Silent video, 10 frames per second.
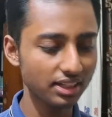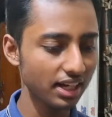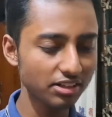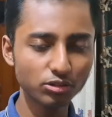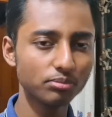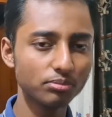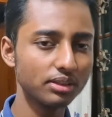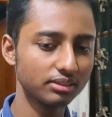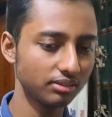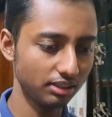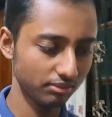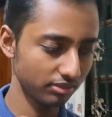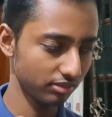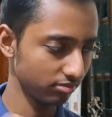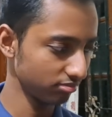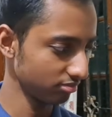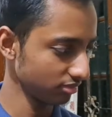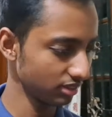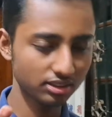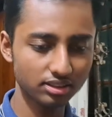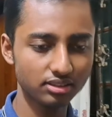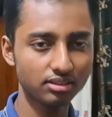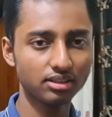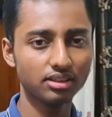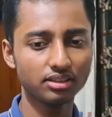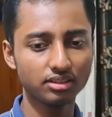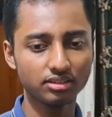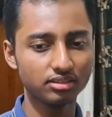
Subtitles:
Like, why would people pay more money